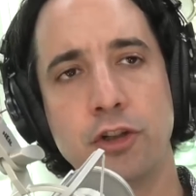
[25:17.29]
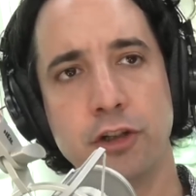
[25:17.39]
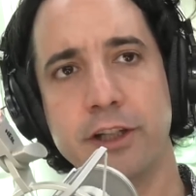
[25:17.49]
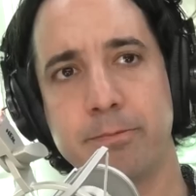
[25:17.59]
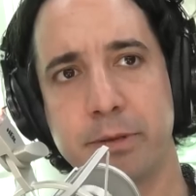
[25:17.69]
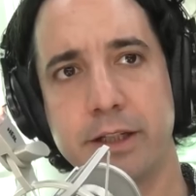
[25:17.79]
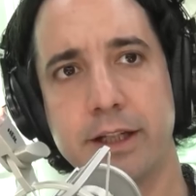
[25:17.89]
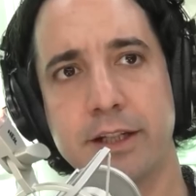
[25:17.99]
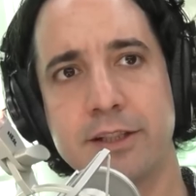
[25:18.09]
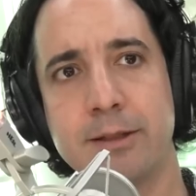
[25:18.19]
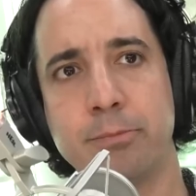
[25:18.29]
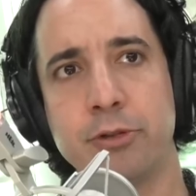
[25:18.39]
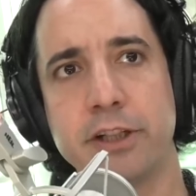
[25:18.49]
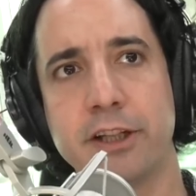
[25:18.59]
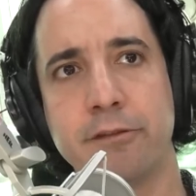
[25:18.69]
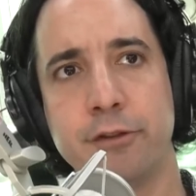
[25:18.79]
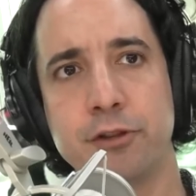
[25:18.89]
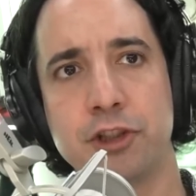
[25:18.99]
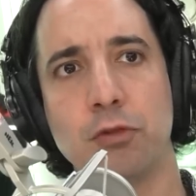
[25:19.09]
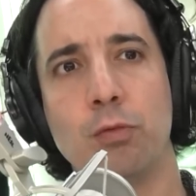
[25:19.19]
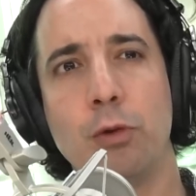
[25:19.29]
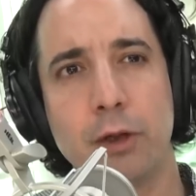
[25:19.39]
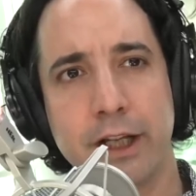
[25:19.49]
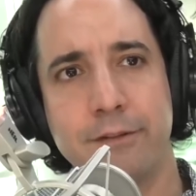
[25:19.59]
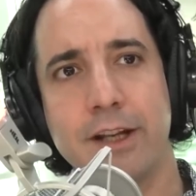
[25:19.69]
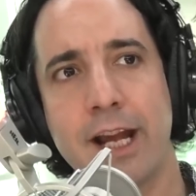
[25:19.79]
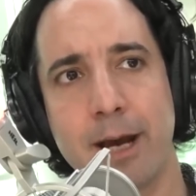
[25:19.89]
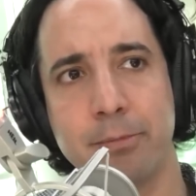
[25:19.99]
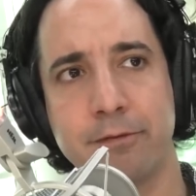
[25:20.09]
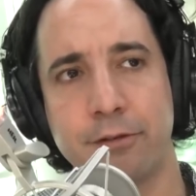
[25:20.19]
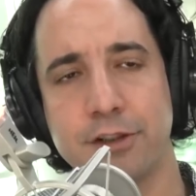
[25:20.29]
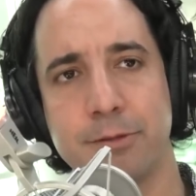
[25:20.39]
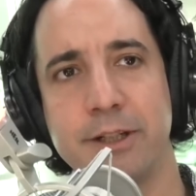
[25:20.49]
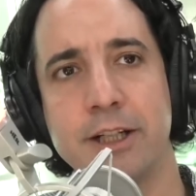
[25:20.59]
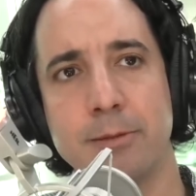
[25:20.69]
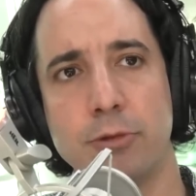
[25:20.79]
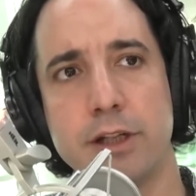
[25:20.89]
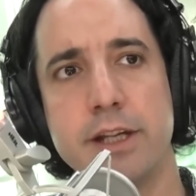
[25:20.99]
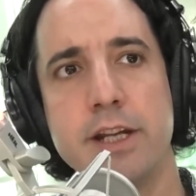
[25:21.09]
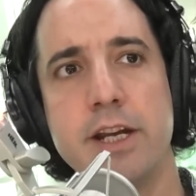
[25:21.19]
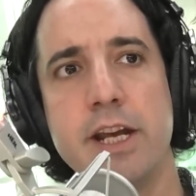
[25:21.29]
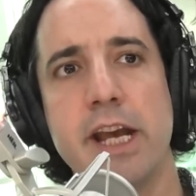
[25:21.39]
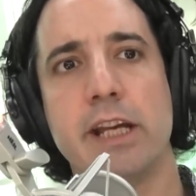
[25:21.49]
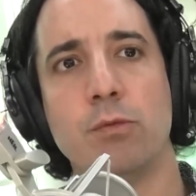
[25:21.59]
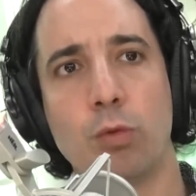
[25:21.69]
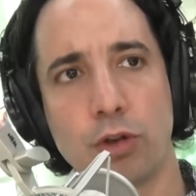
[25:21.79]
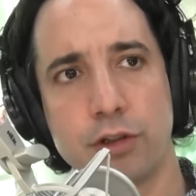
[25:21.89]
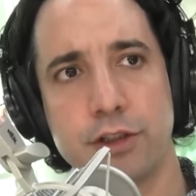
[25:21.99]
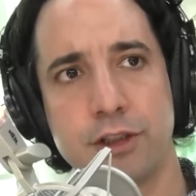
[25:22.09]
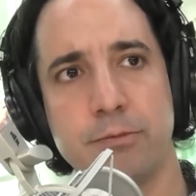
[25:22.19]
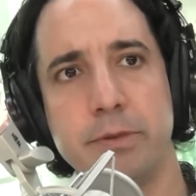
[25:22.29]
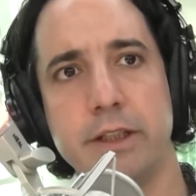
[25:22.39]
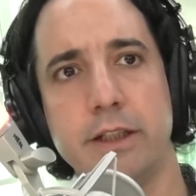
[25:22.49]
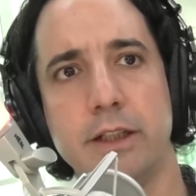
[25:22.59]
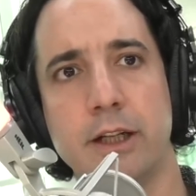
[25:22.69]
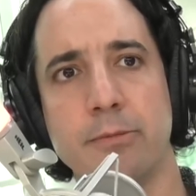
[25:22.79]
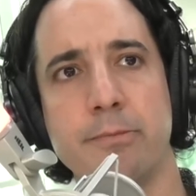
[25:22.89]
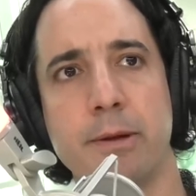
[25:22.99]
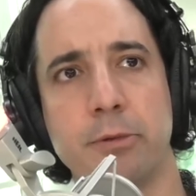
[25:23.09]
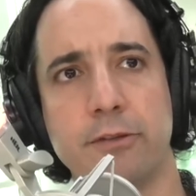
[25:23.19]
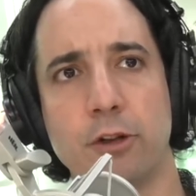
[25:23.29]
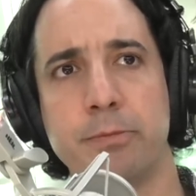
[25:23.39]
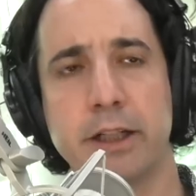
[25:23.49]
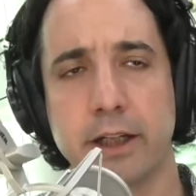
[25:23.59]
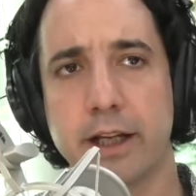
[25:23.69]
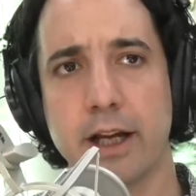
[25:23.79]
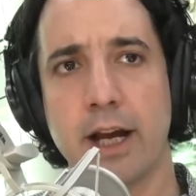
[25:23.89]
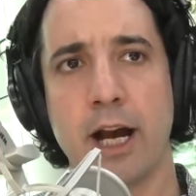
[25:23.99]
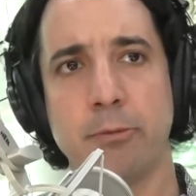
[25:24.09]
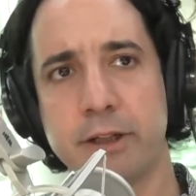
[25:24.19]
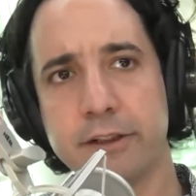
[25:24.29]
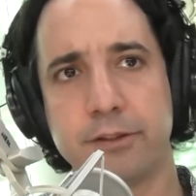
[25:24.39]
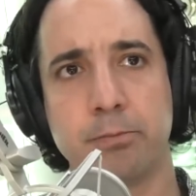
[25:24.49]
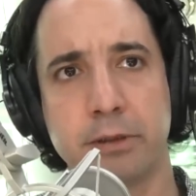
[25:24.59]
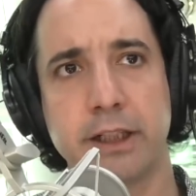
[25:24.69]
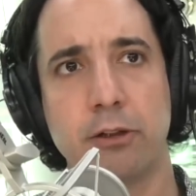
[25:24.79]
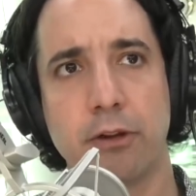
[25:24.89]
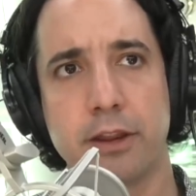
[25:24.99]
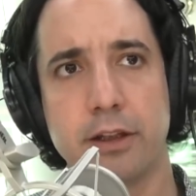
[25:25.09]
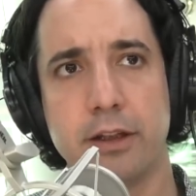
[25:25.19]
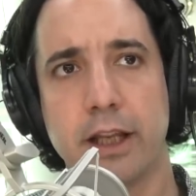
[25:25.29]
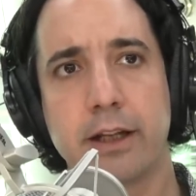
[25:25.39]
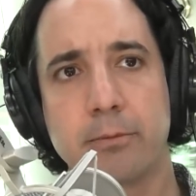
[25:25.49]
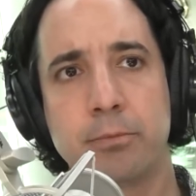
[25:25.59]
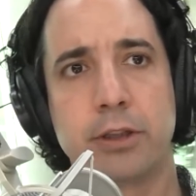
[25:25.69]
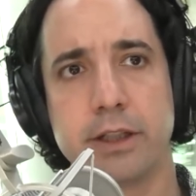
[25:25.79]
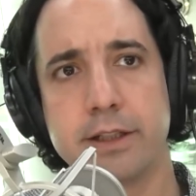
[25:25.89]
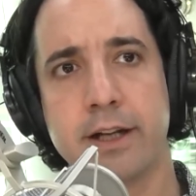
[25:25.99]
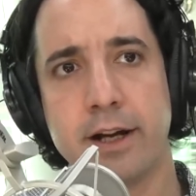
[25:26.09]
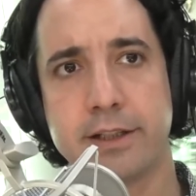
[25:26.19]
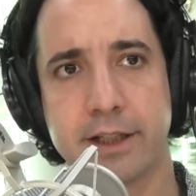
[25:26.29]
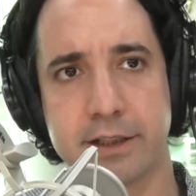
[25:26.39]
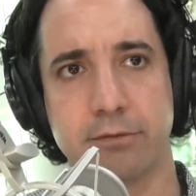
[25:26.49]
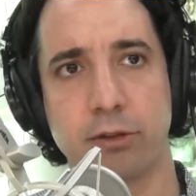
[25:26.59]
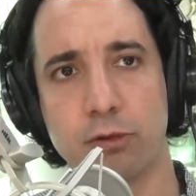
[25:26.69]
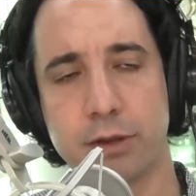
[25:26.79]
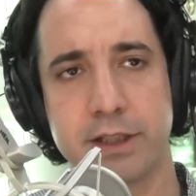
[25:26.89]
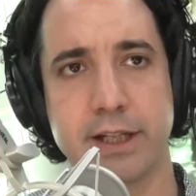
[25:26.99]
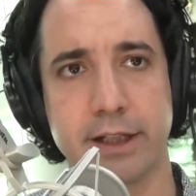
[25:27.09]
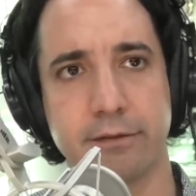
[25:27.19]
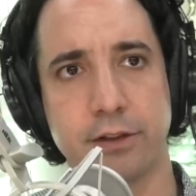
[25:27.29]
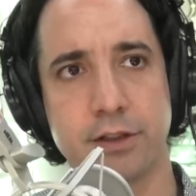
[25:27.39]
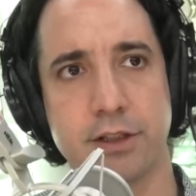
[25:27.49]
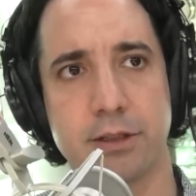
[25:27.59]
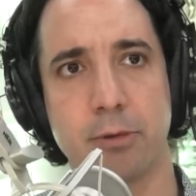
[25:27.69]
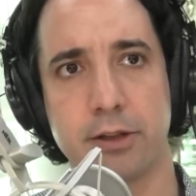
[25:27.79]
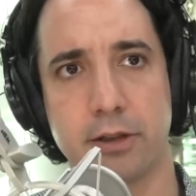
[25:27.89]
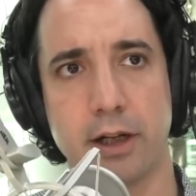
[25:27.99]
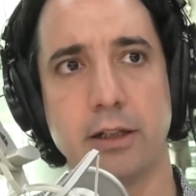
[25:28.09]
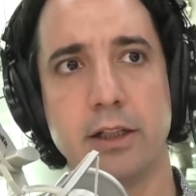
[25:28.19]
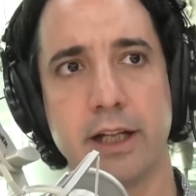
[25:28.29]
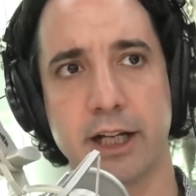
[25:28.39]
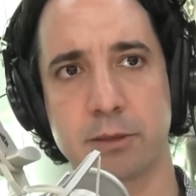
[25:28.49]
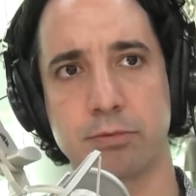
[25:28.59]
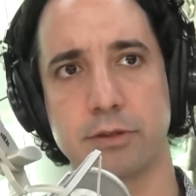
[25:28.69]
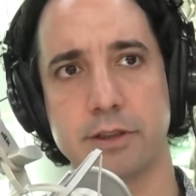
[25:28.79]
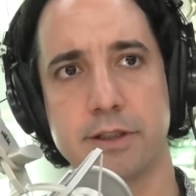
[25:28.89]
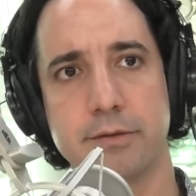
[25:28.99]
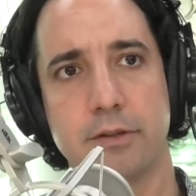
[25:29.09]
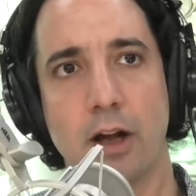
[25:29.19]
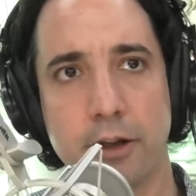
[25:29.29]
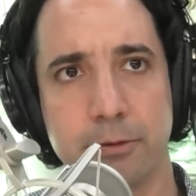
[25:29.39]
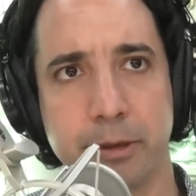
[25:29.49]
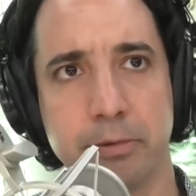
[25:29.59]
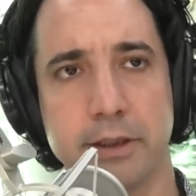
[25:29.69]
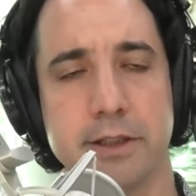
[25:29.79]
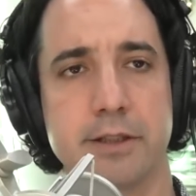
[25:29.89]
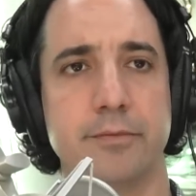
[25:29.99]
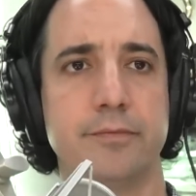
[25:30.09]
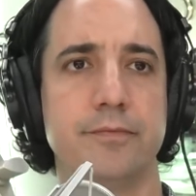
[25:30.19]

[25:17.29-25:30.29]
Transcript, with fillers: Could it be at some point in the future? What would have to happen for it to become one? And were it to become a member of OPEC, like how big of a player within, like put it in context of where it would stand versus some other uh, exporters, other big players?